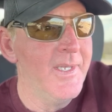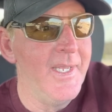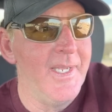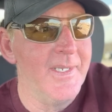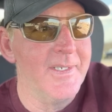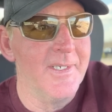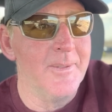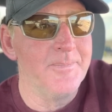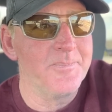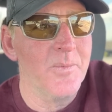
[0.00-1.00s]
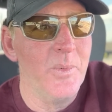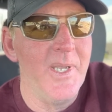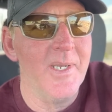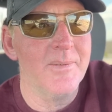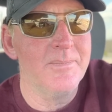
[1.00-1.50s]
And
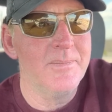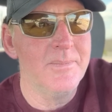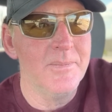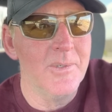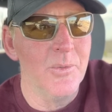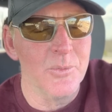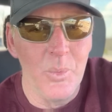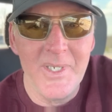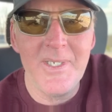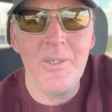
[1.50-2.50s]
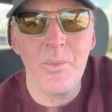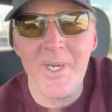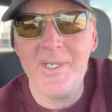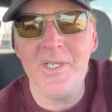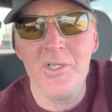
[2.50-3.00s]
it was windy,
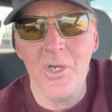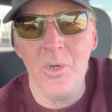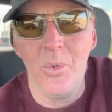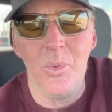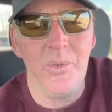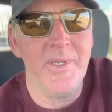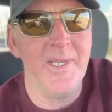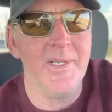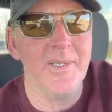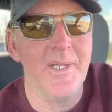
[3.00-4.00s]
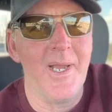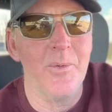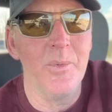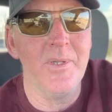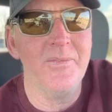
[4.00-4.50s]
rainy, and cold. And I
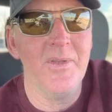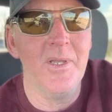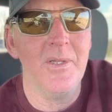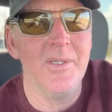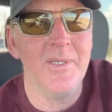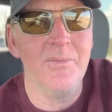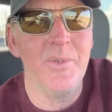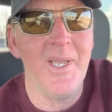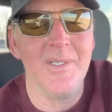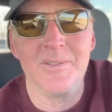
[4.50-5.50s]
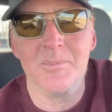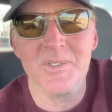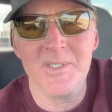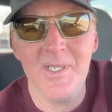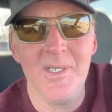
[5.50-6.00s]
really felt if we had some
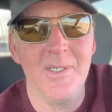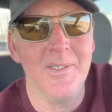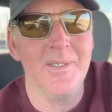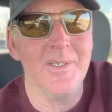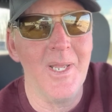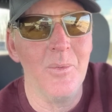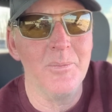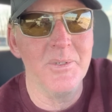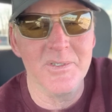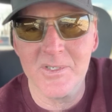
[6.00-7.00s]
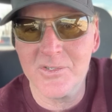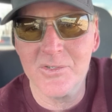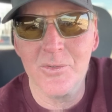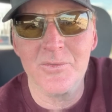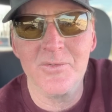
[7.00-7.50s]
sun, that would
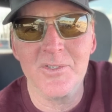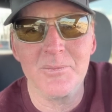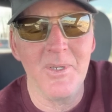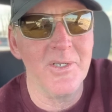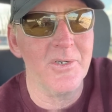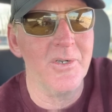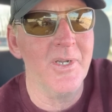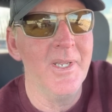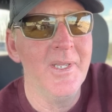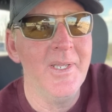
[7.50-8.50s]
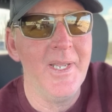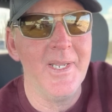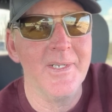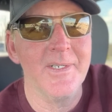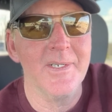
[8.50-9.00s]
position those fish better,
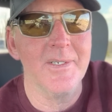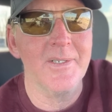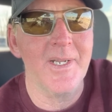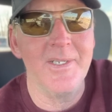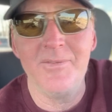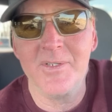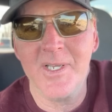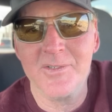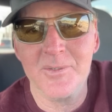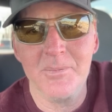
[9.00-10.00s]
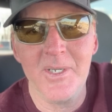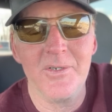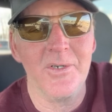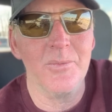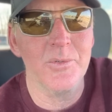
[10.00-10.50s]
and I'd even catch them
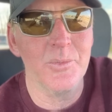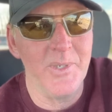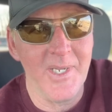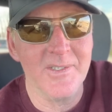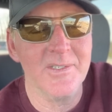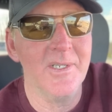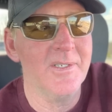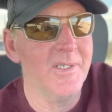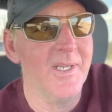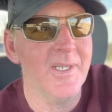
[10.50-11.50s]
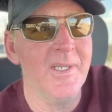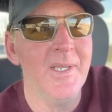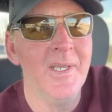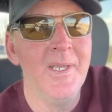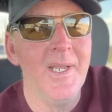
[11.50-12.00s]
better, which we had sun today.
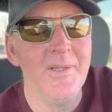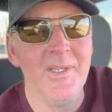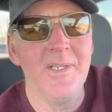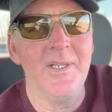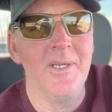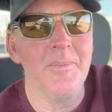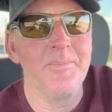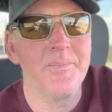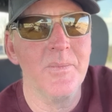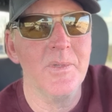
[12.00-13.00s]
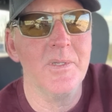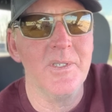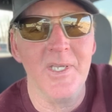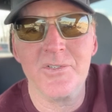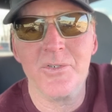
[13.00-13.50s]
And then
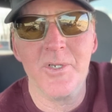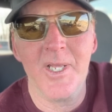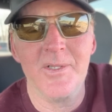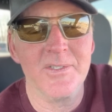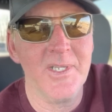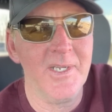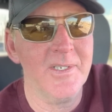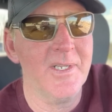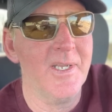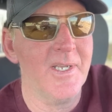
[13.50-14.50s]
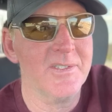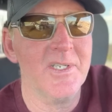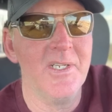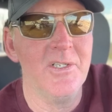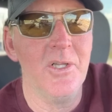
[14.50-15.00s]
yesterday, the second day, I
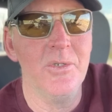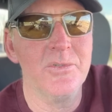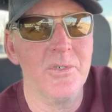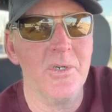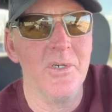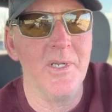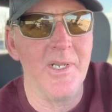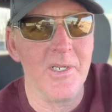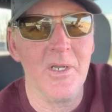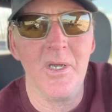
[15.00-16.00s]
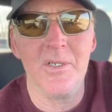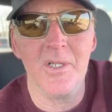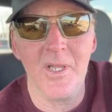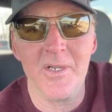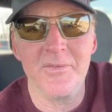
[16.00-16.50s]
stayed closer and I caught a
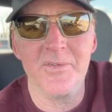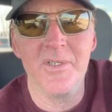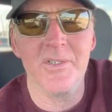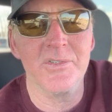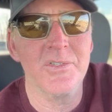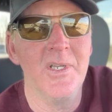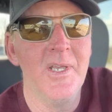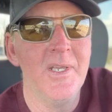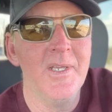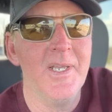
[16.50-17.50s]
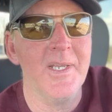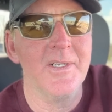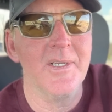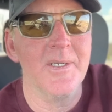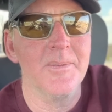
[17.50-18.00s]
lot of fish.
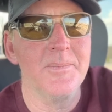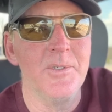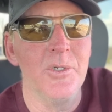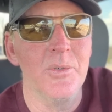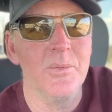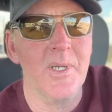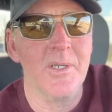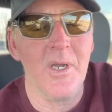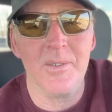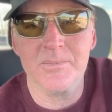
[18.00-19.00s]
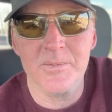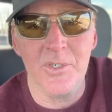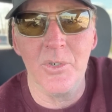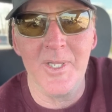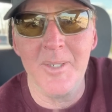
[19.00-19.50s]
And, you know, I caught, you
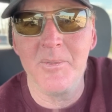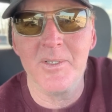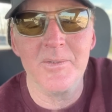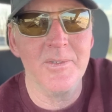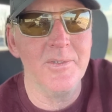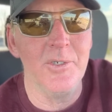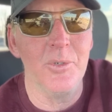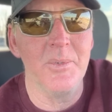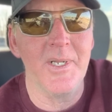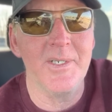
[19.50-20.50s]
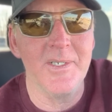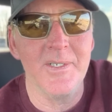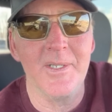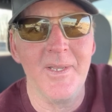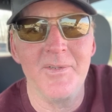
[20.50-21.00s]
know, limit, you know, but I
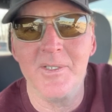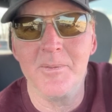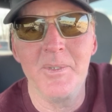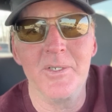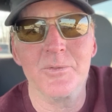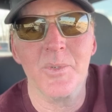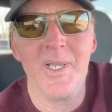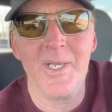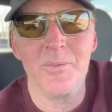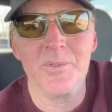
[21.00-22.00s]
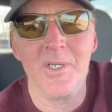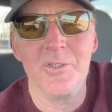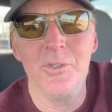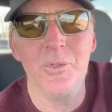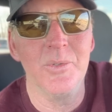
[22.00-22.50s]
didn't have any, the biggest one I had was like
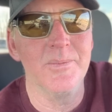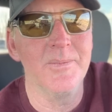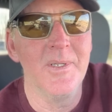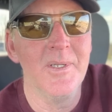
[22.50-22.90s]
2 and